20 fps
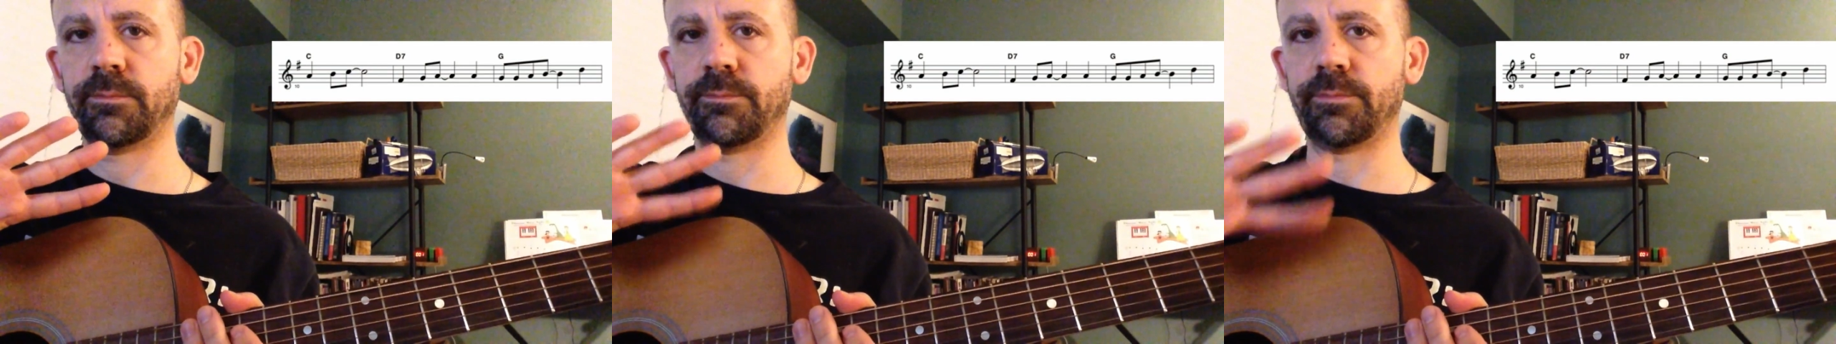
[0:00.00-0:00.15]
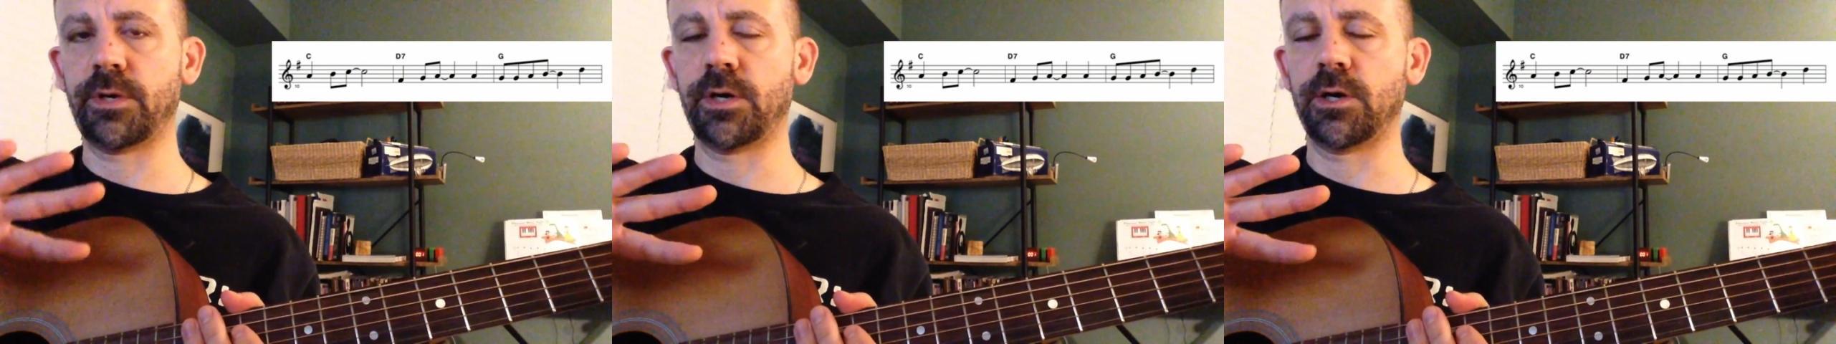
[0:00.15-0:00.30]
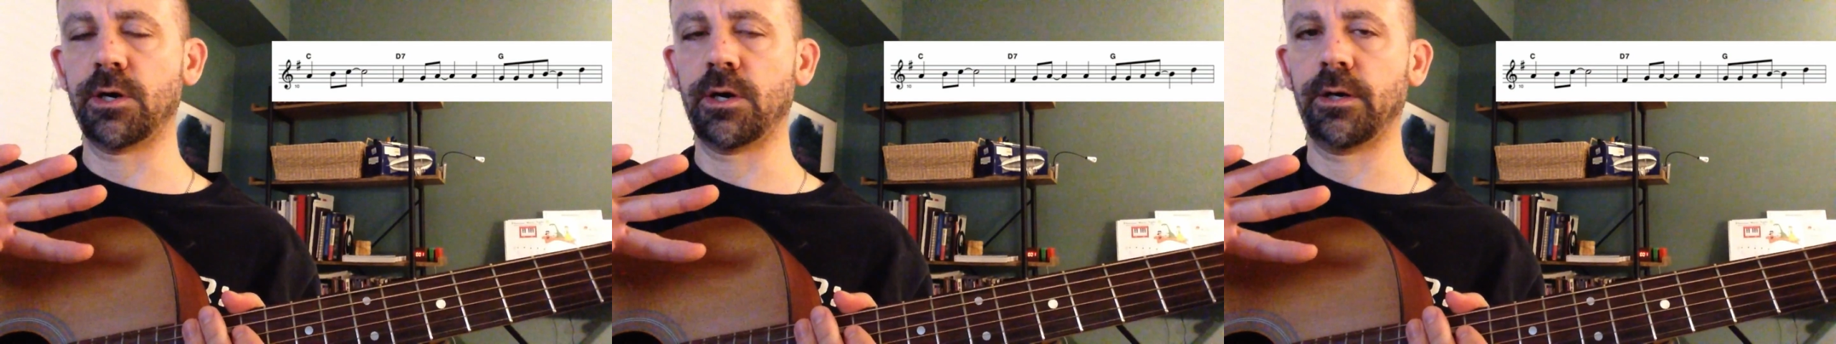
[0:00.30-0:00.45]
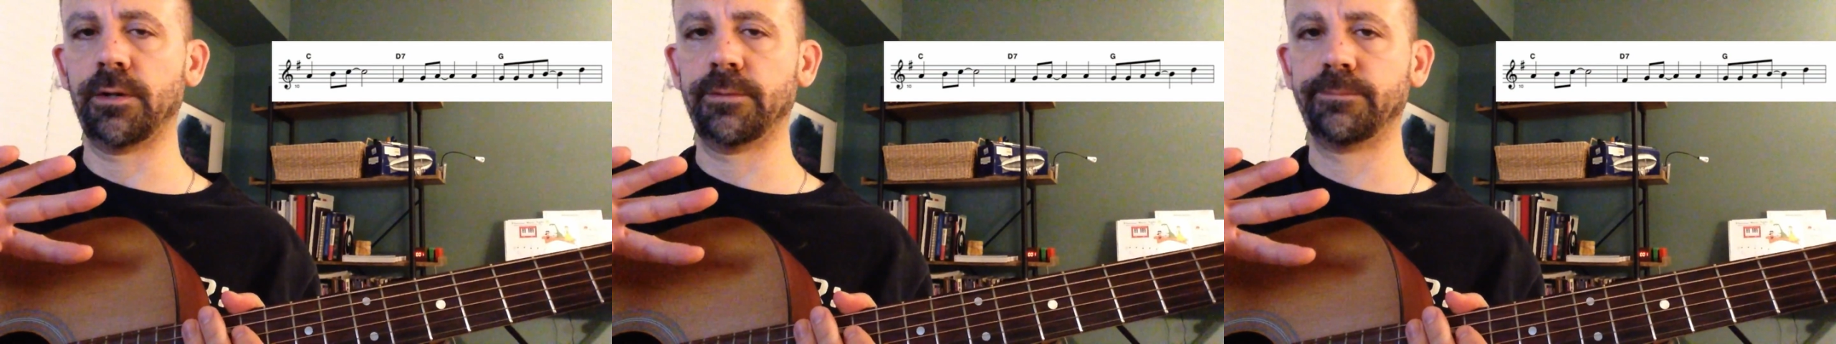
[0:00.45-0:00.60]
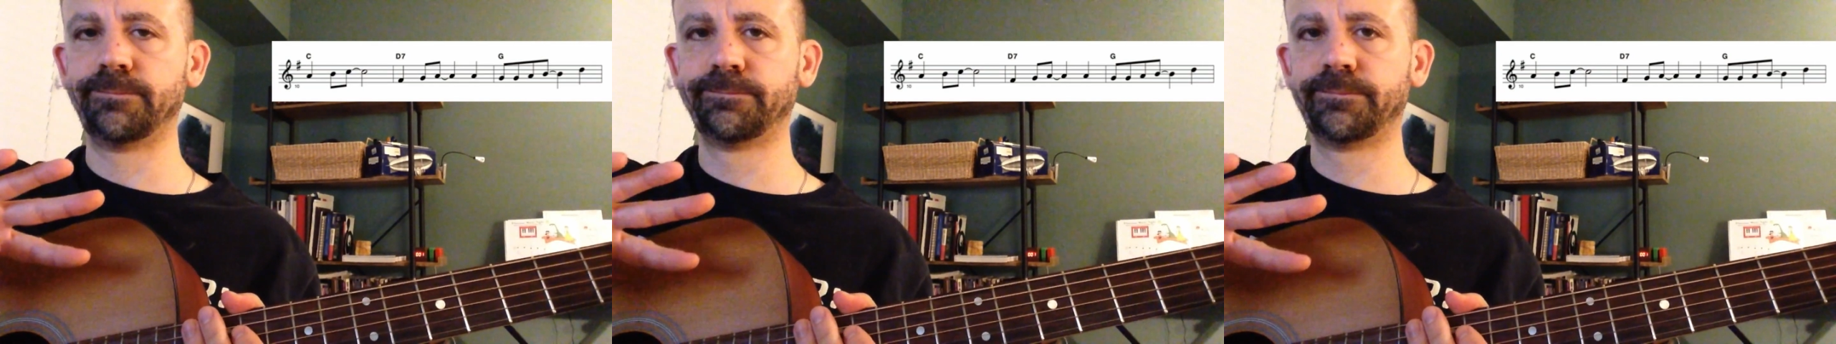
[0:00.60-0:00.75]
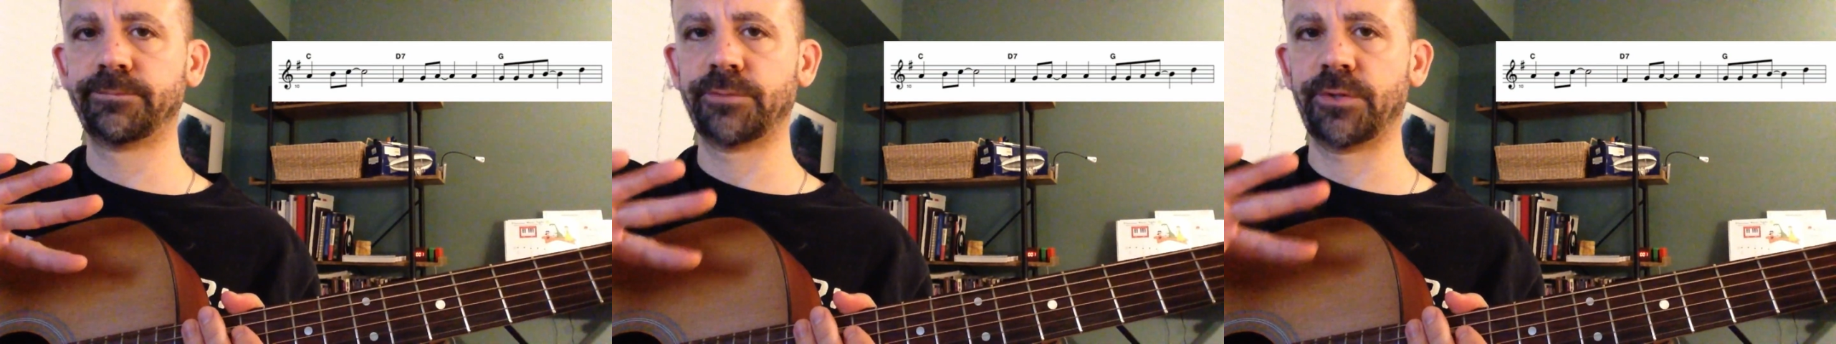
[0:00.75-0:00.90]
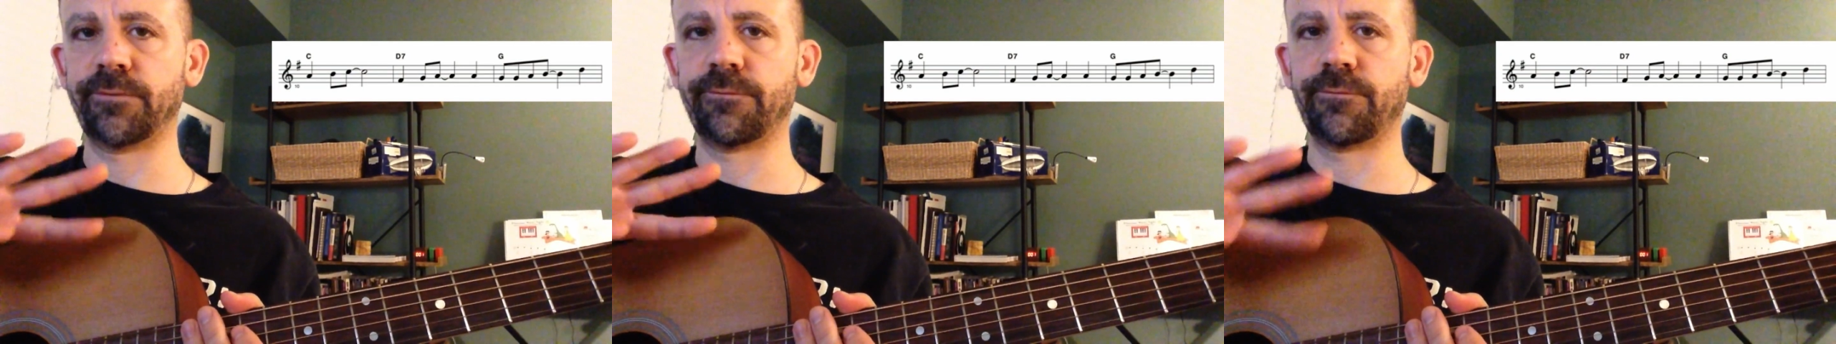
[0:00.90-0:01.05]
bar,
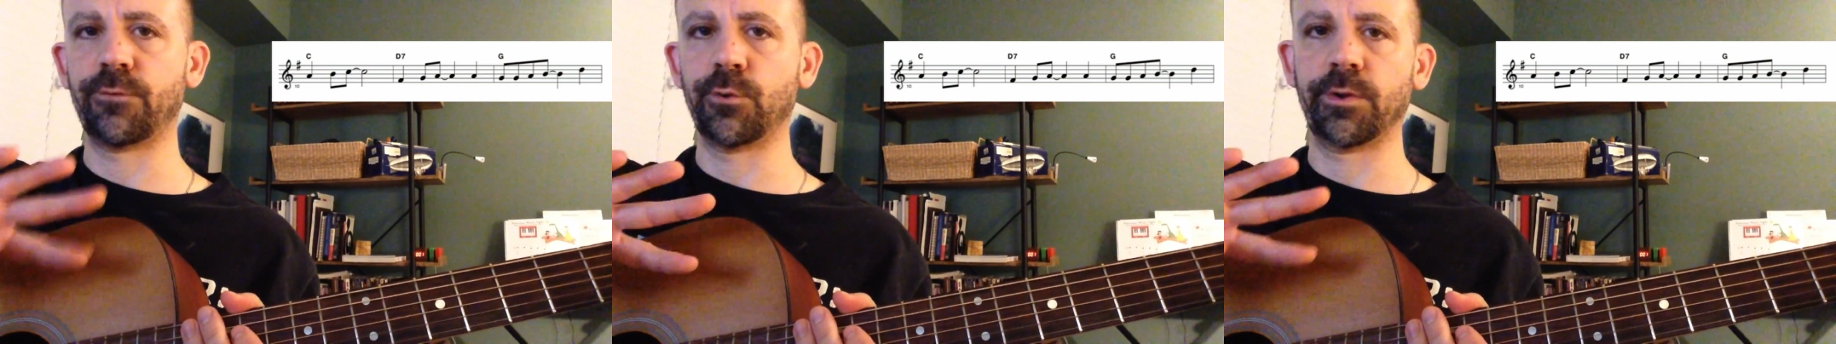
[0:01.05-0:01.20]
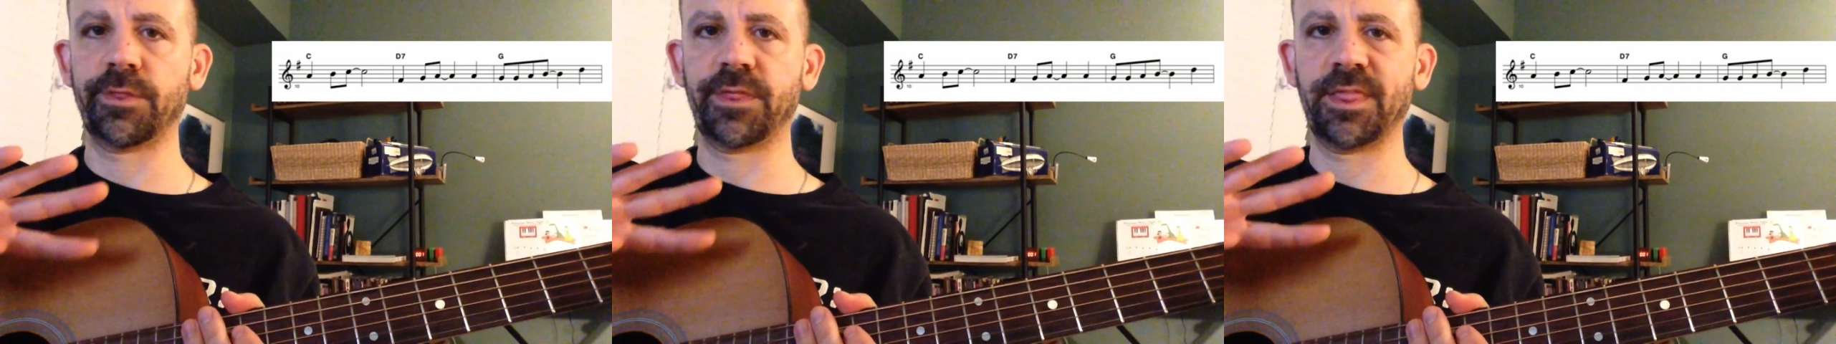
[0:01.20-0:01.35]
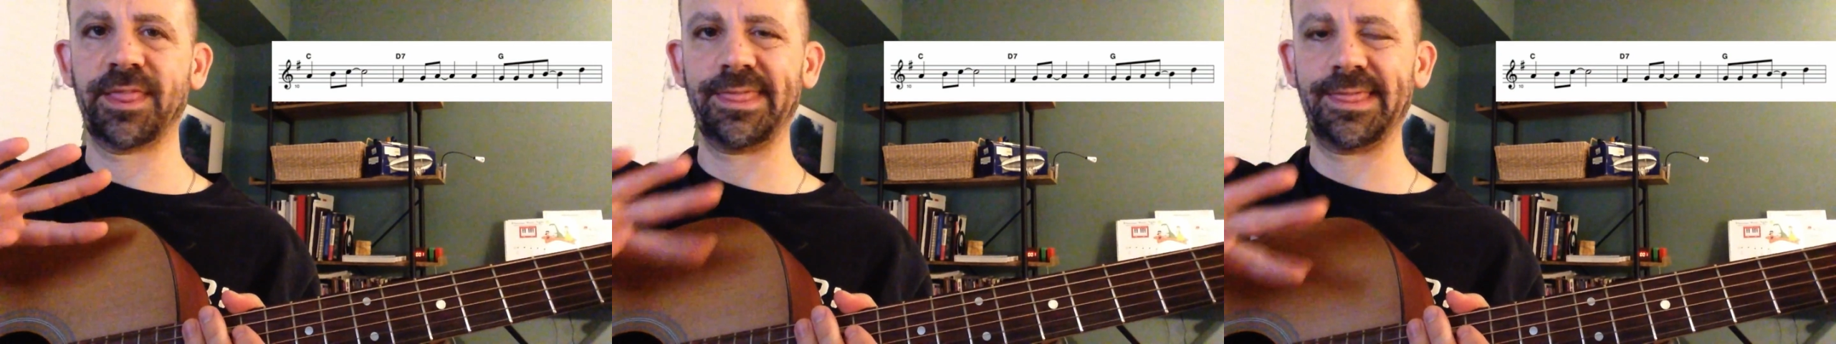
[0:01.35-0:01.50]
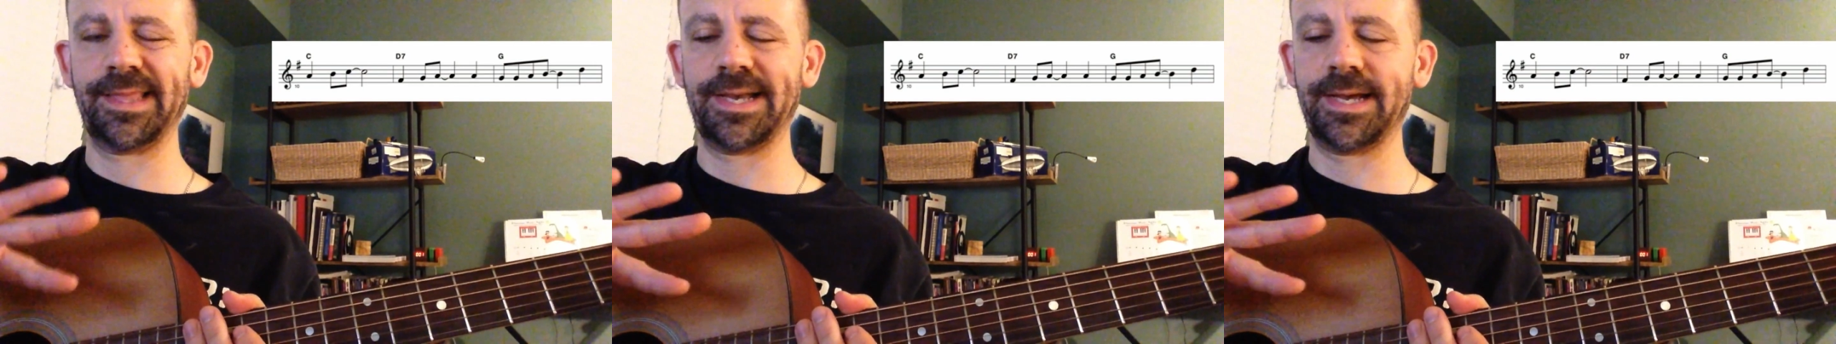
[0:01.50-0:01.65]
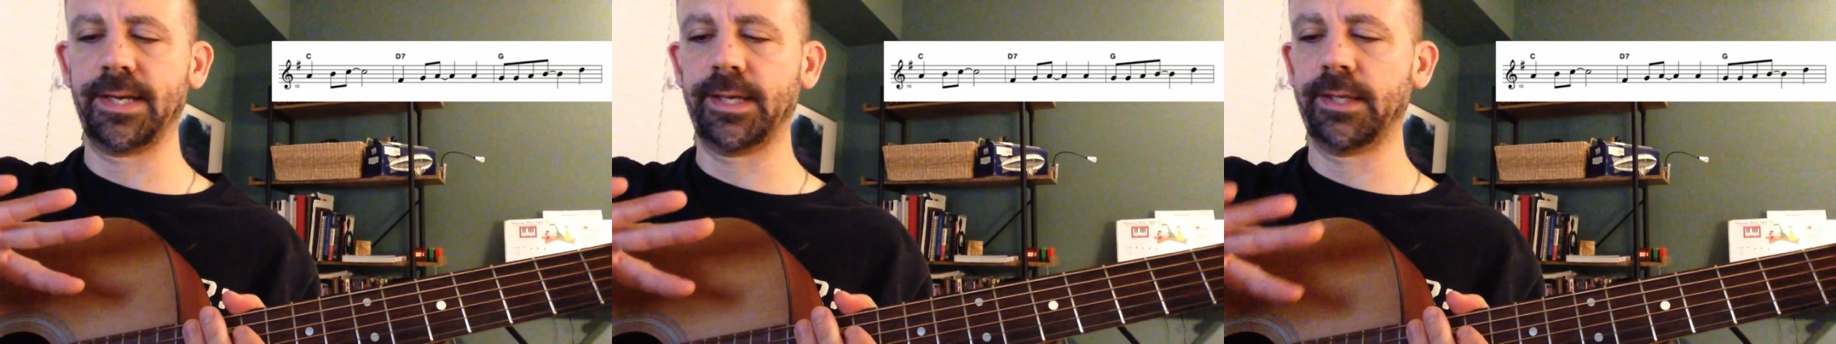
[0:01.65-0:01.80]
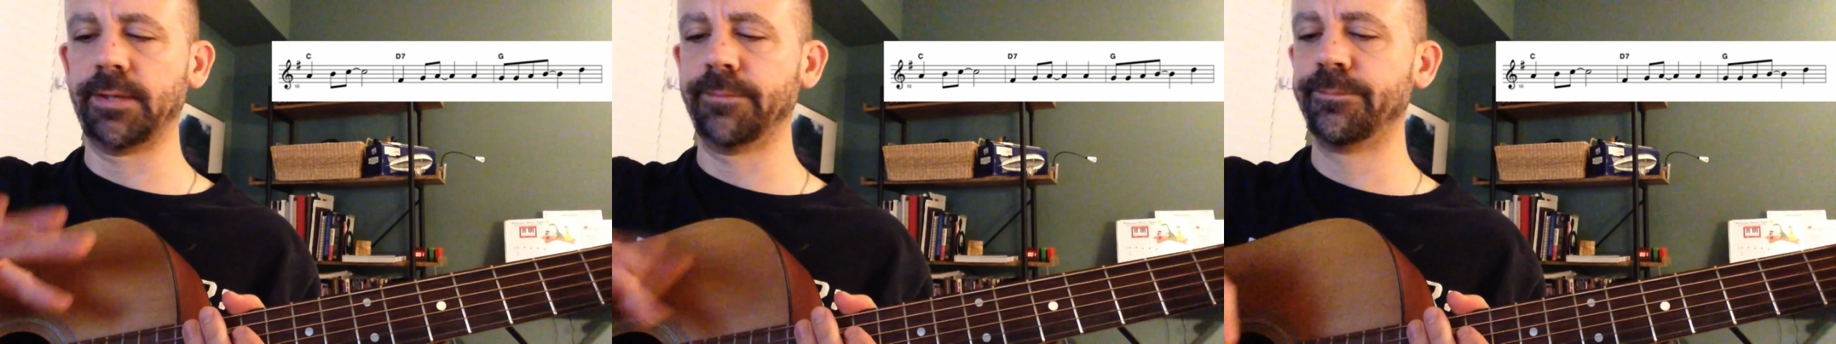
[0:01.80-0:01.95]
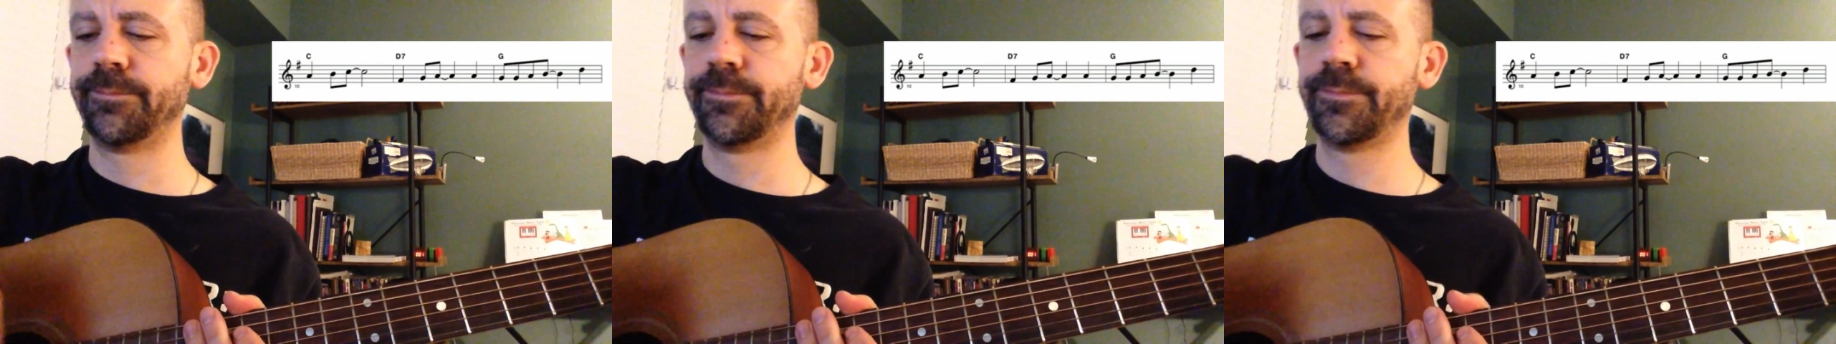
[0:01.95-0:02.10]
the fourth line,